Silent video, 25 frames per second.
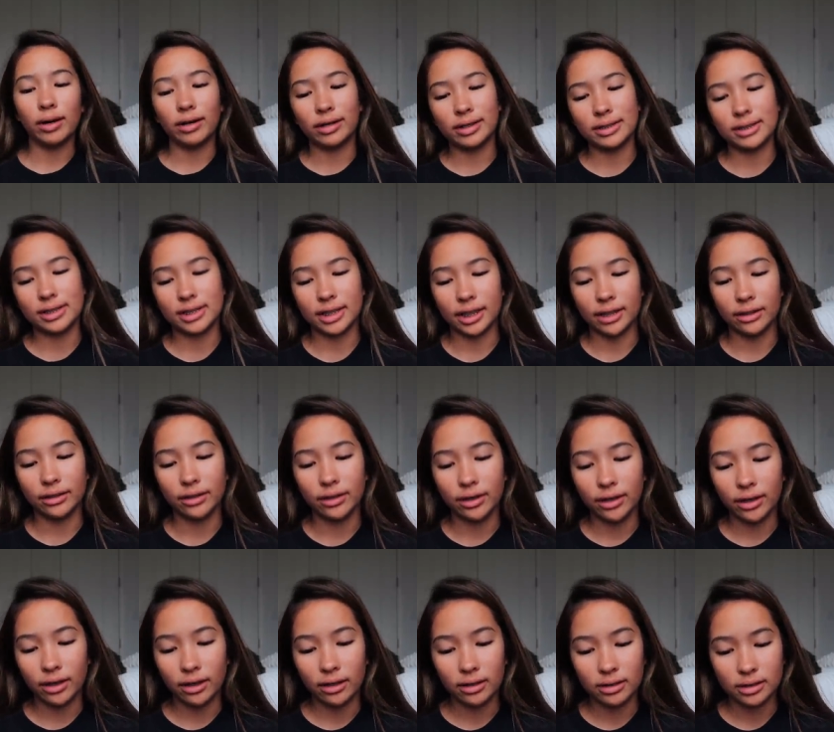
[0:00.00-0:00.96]
wear
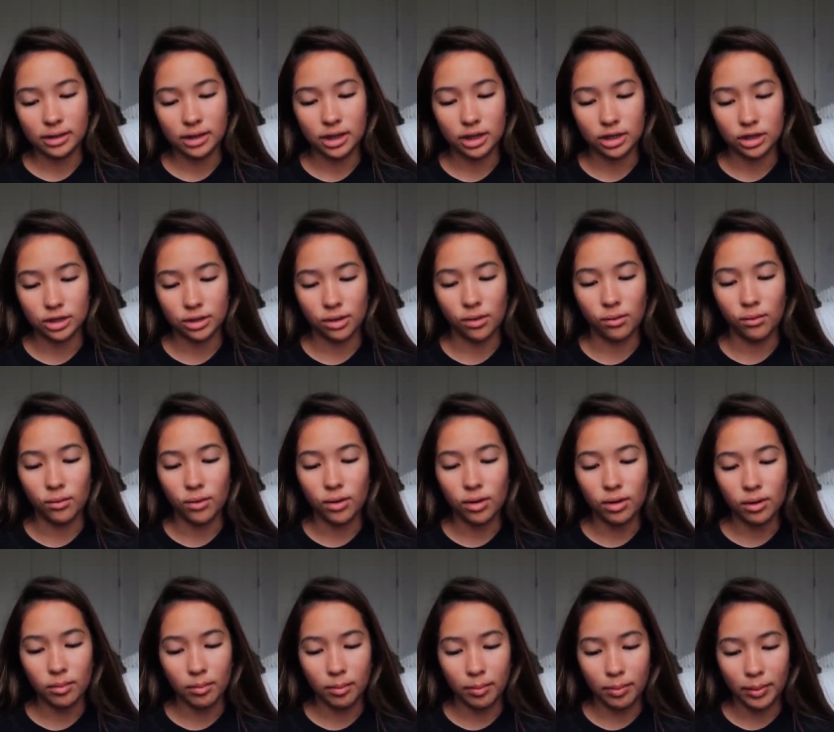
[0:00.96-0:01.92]
concealer to
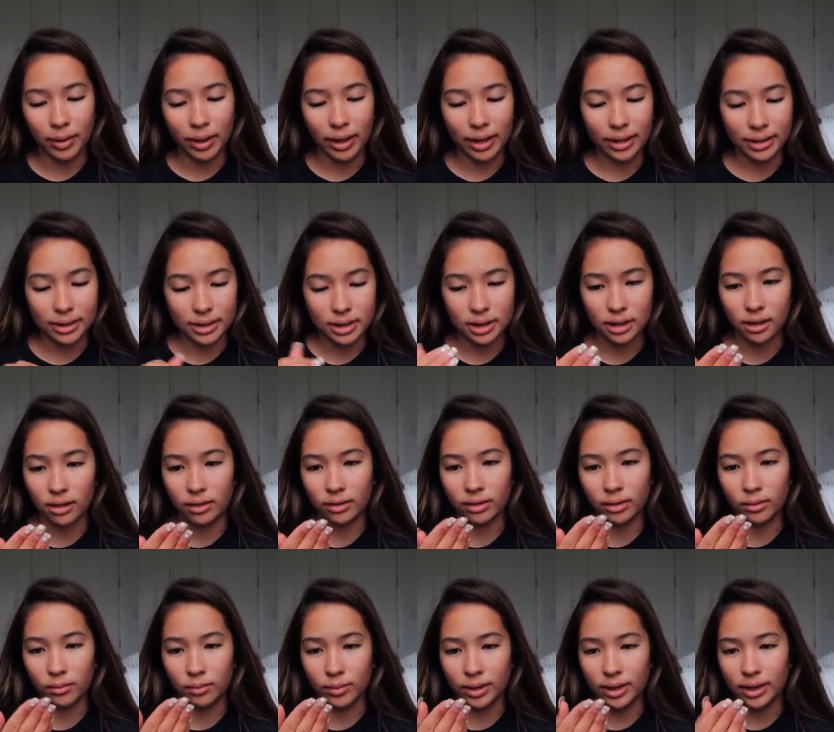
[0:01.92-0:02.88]
school, but on
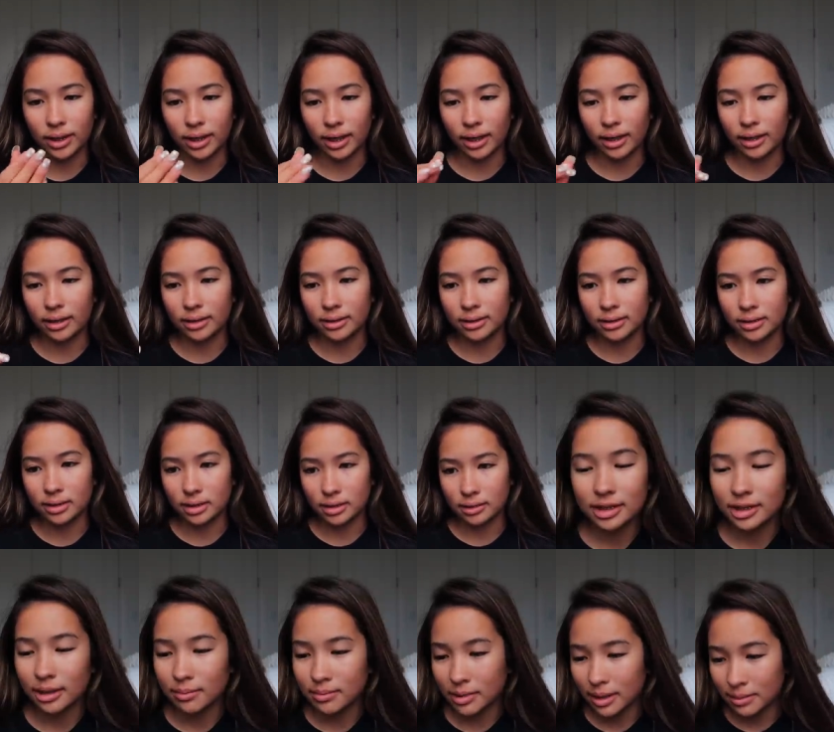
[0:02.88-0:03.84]
the
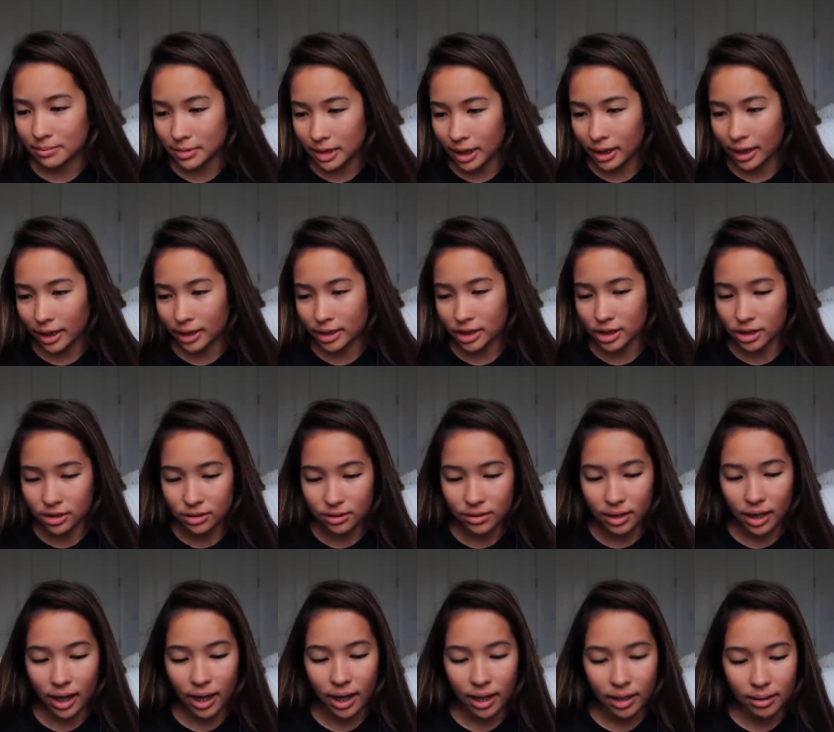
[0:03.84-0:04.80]
weekends, sometimes I like to do
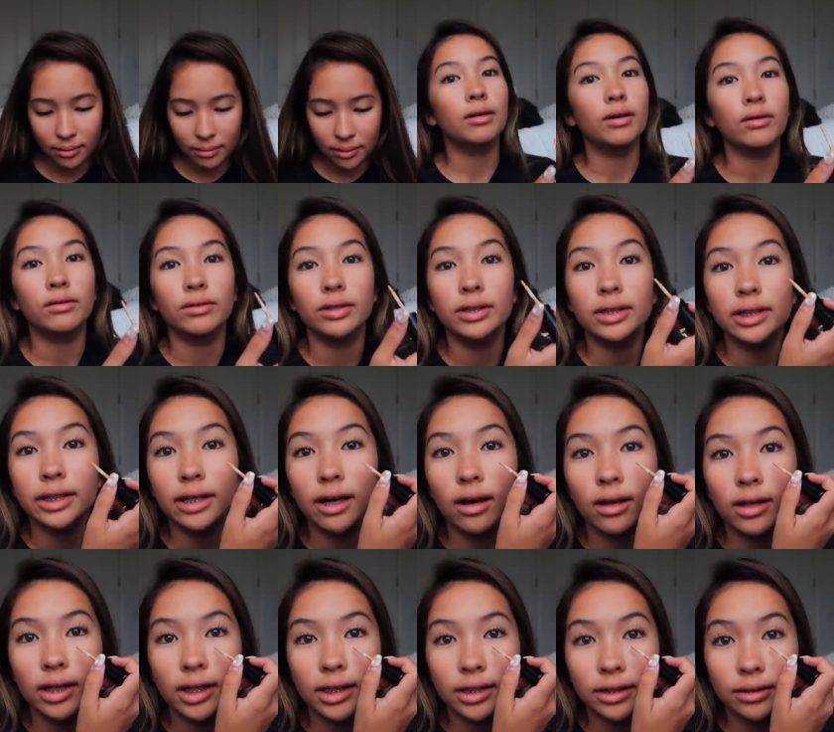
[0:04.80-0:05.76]
that. But really
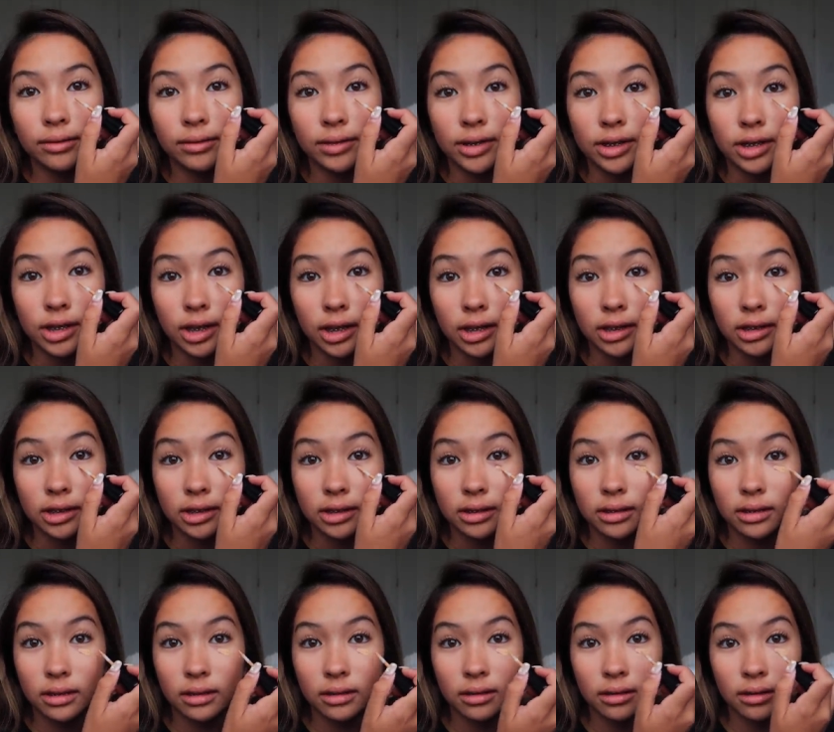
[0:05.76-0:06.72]
all I do is just
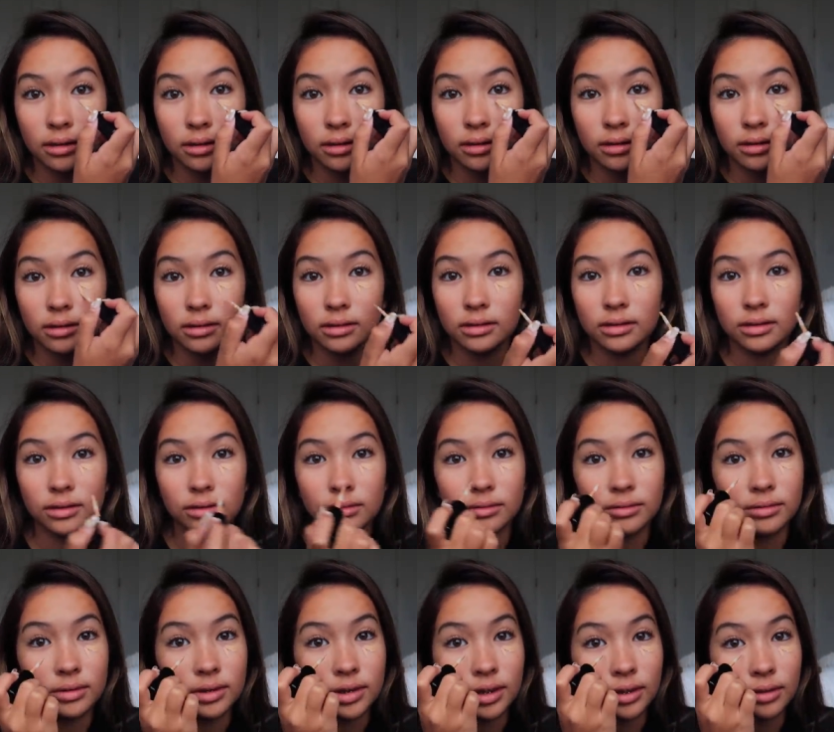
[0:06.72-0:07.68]

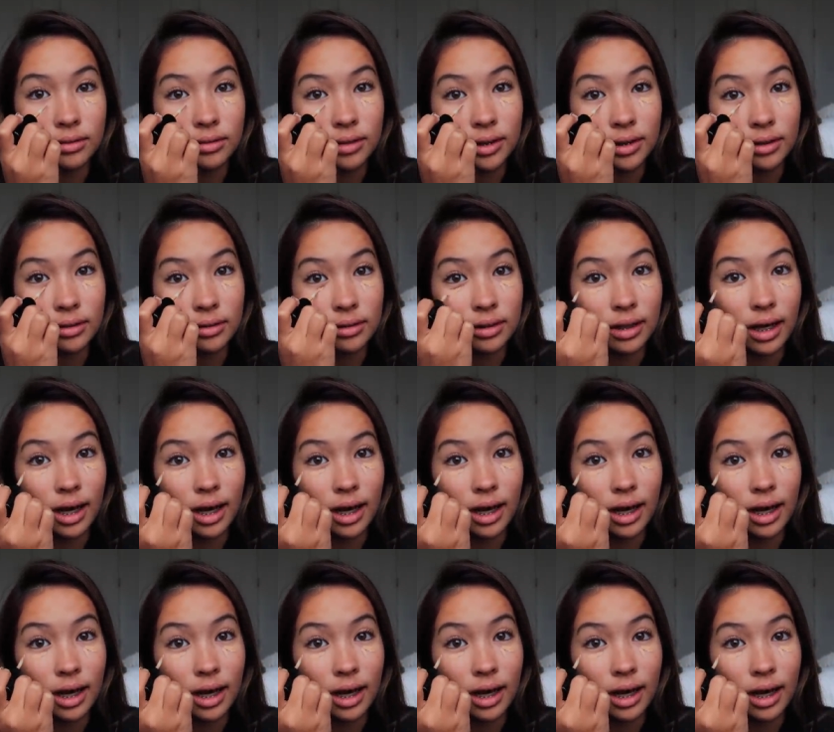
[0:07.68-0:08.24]
do 2 little